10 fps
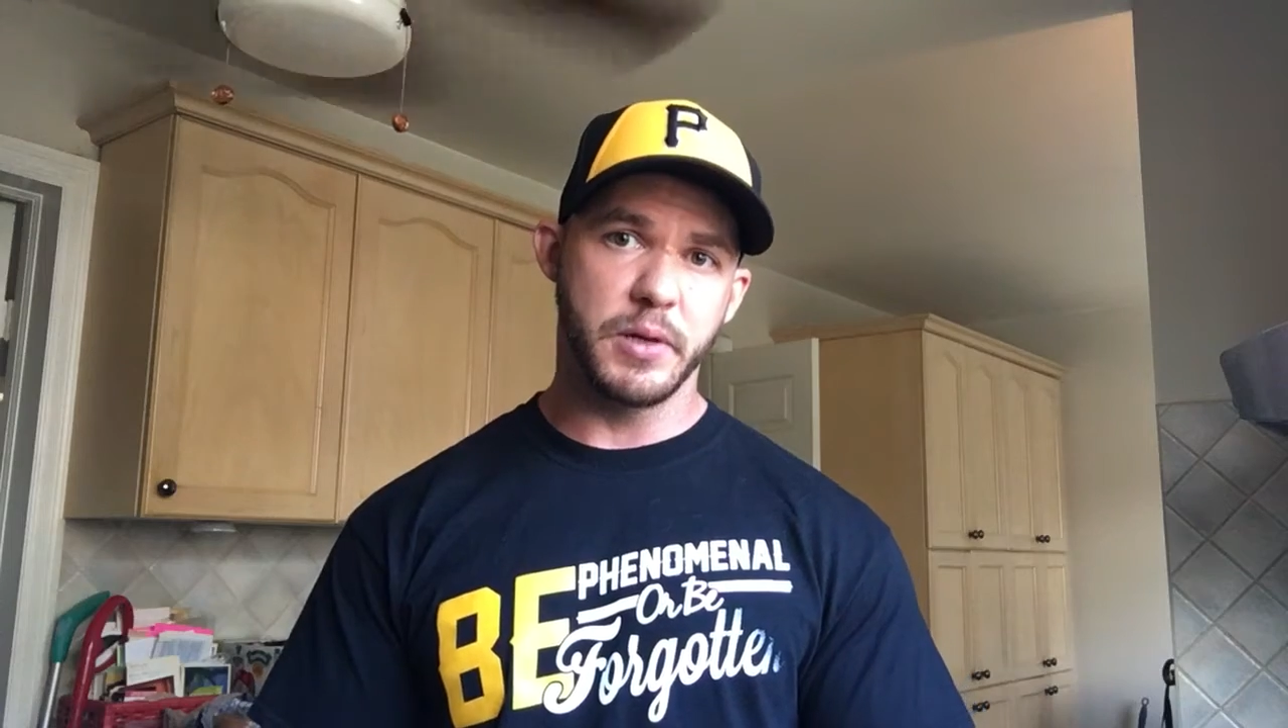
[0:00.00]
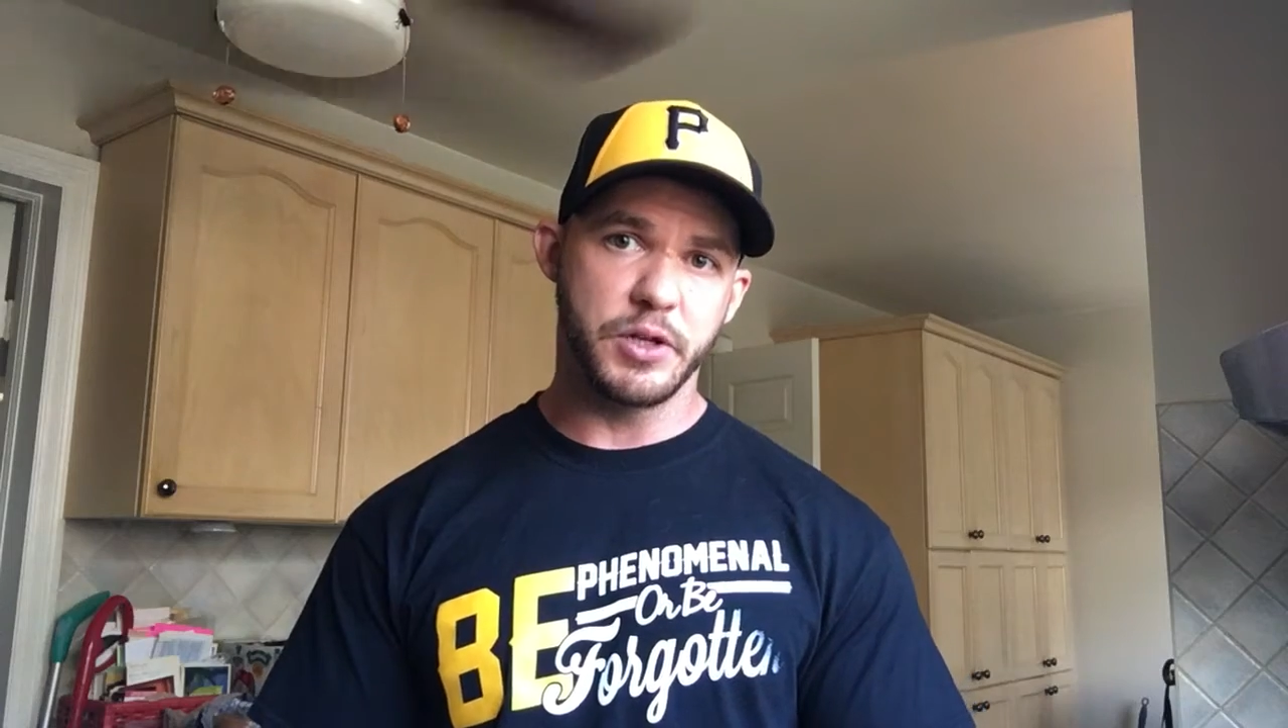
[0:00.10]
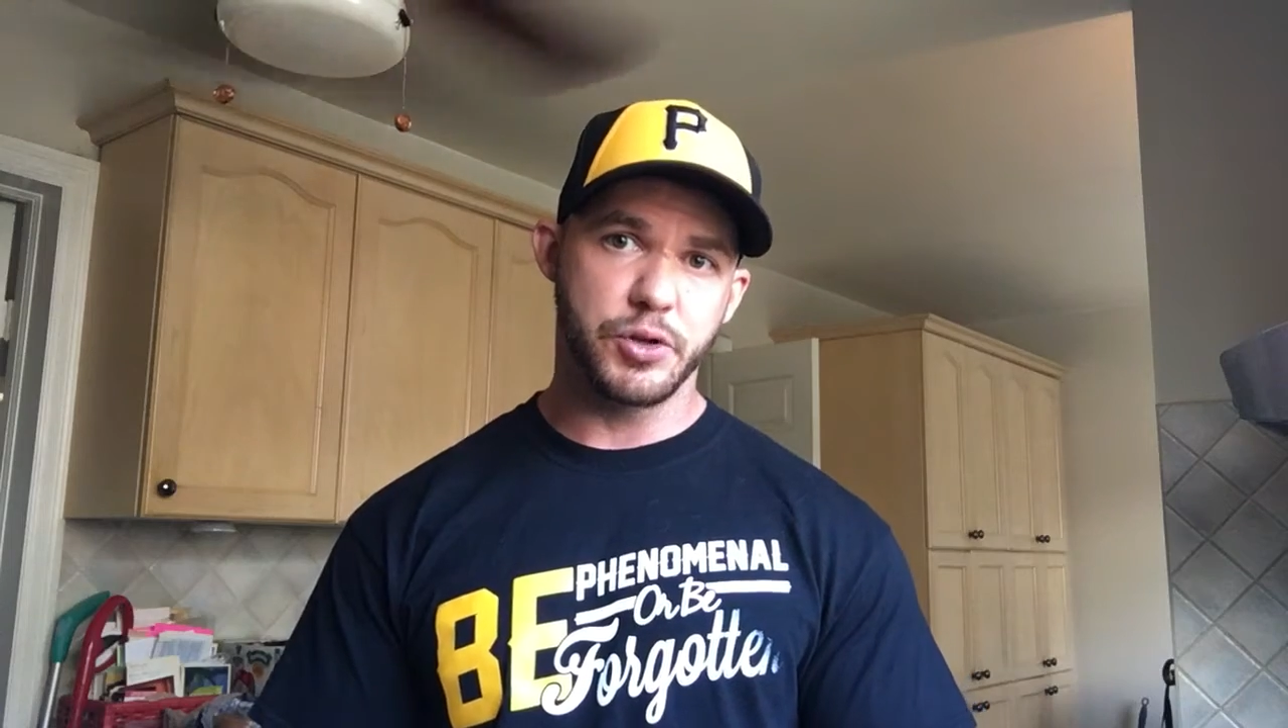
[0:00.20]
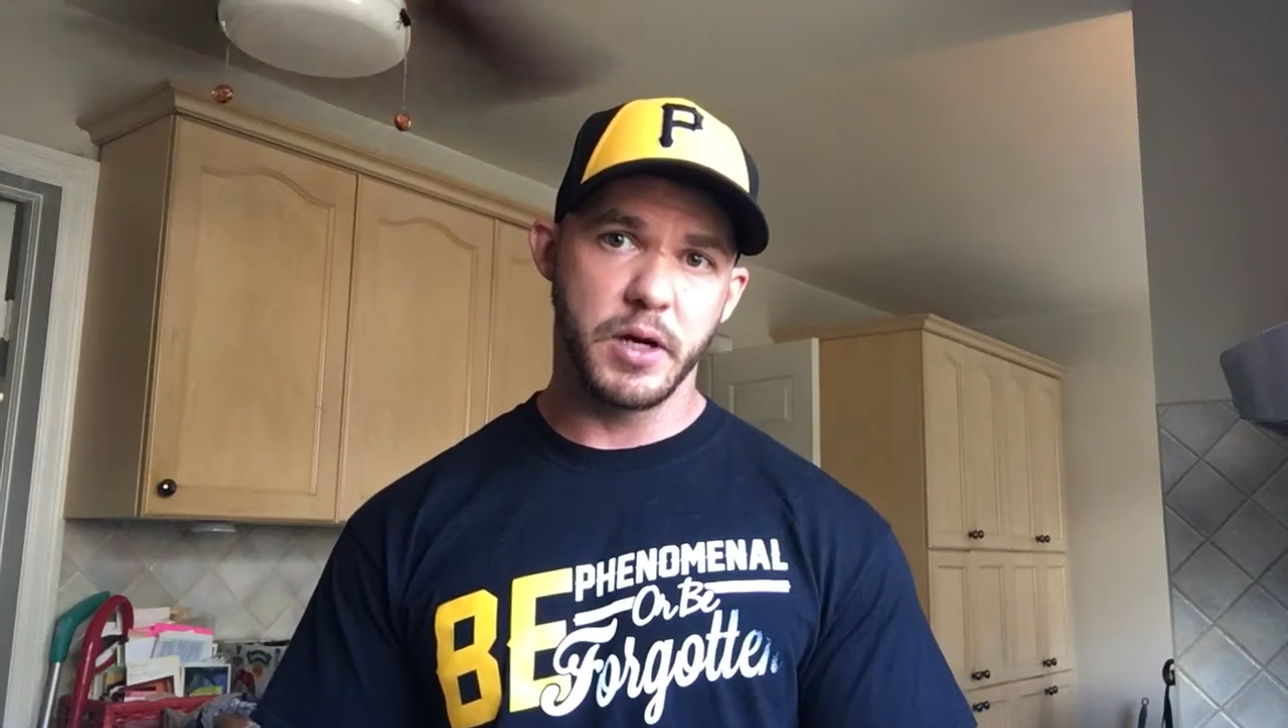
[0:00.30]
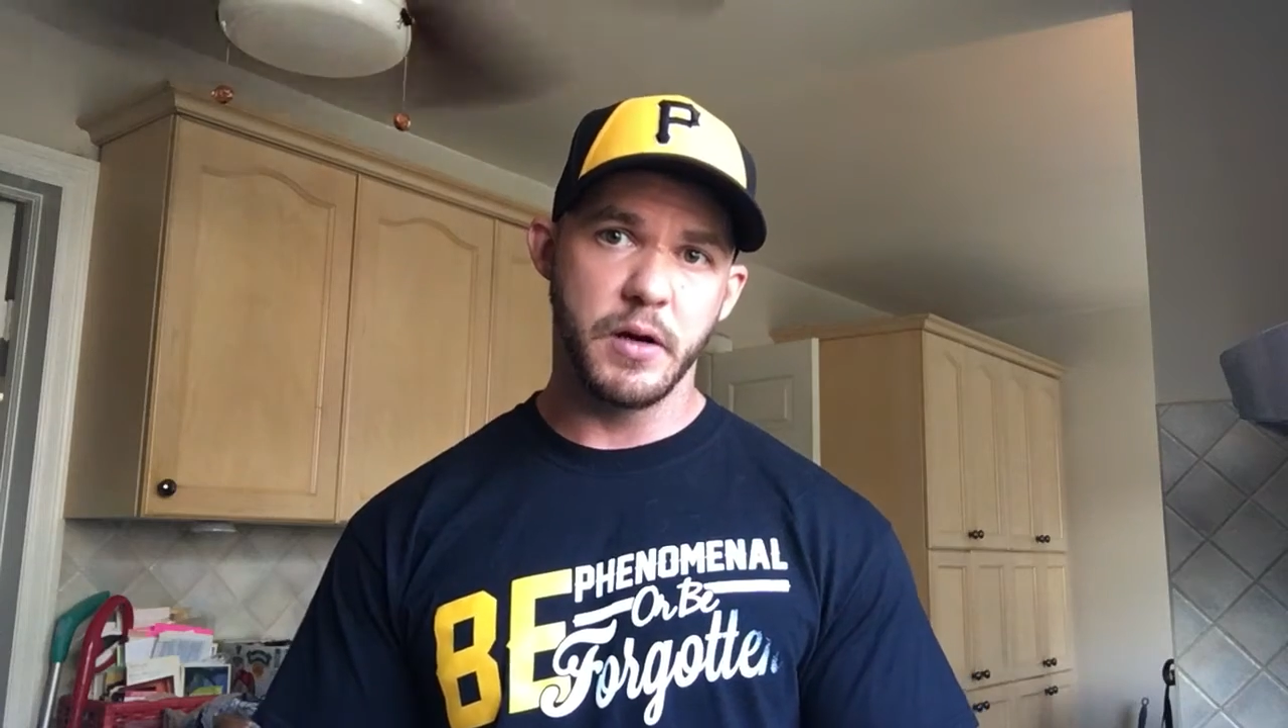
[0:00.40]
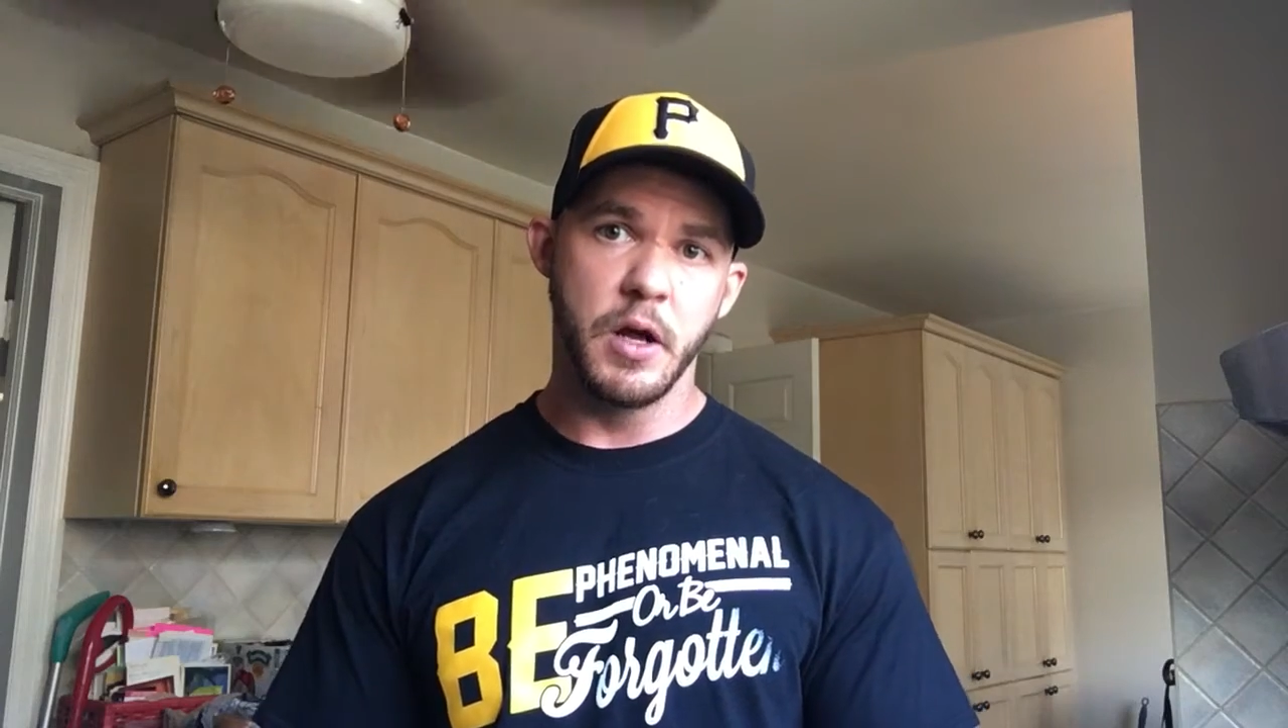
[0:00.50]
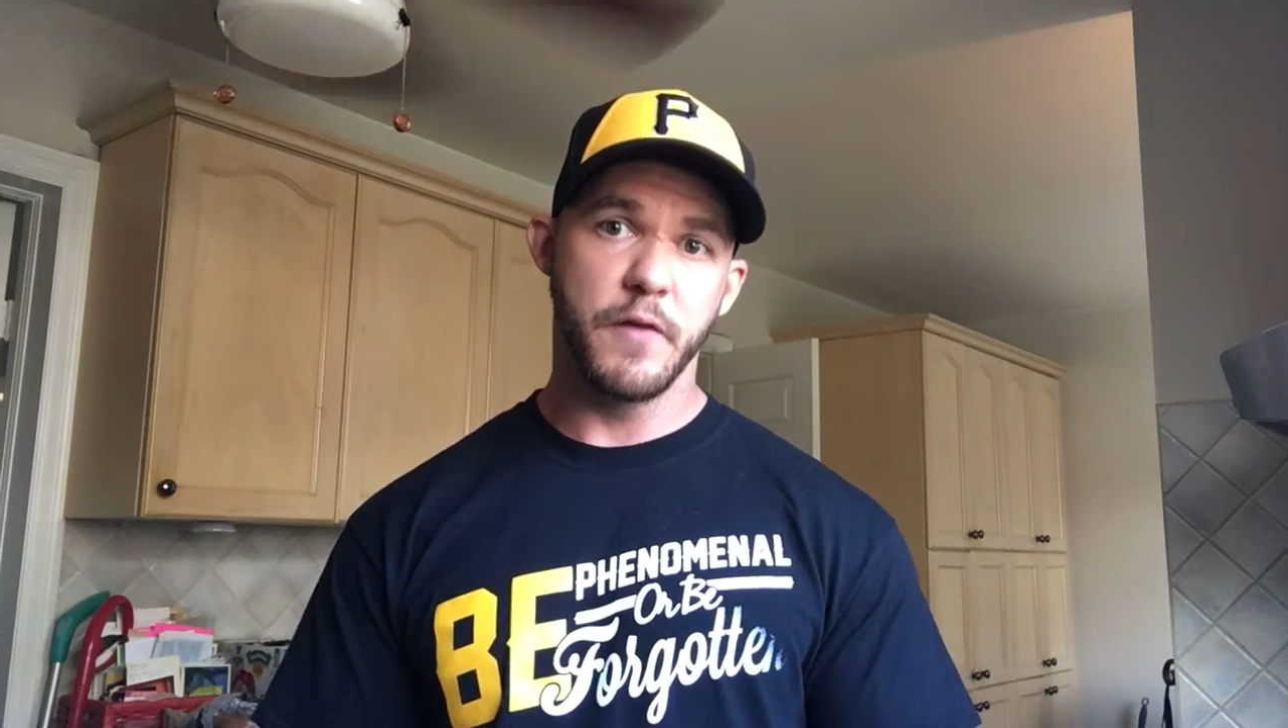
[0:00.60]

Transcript: that train